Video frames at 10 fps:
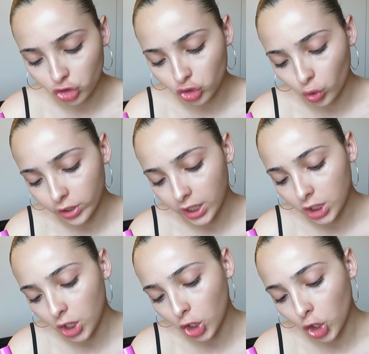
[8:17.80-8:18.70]

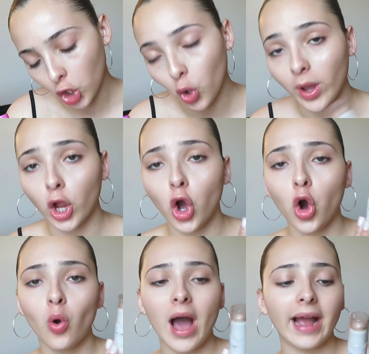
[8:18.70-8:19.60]
Jordan Glow and
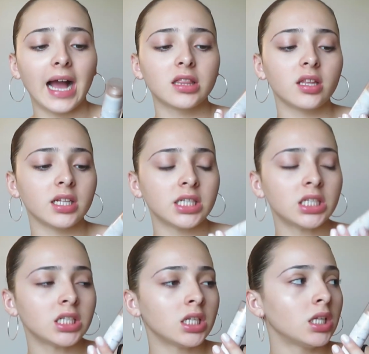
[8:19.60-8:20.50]
Go. I got
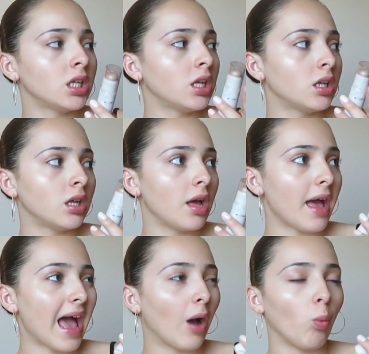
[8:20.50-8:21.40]
this
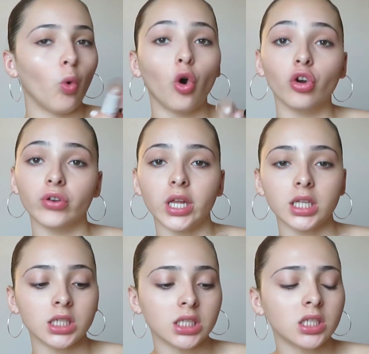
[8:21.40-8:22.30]
at
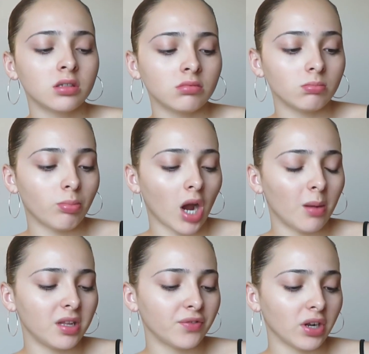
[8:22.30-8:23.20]
Walgreens,
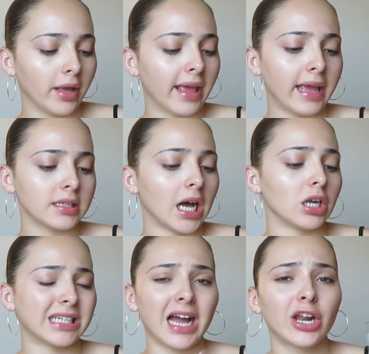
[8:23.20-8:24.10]
probably for like $8.
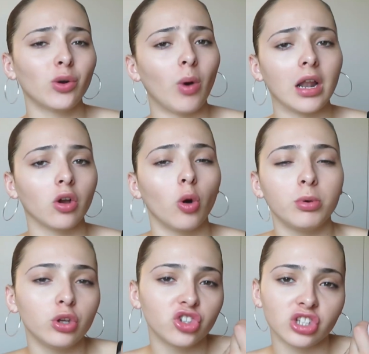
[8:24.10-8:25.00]
I got it a while ago,
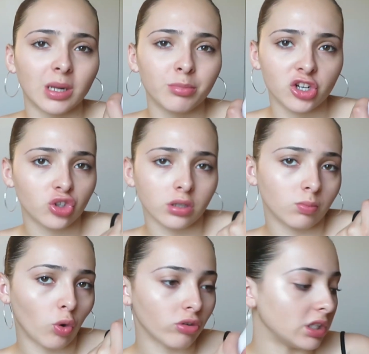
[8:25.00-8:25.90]
but you could just, I'm pretty sure
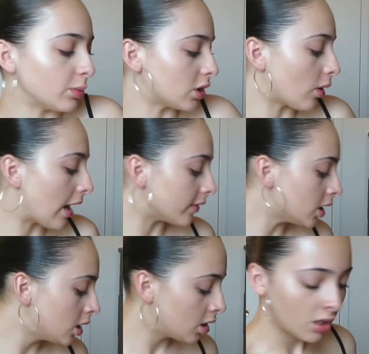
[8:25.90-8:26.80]
that Walgreens will still have it.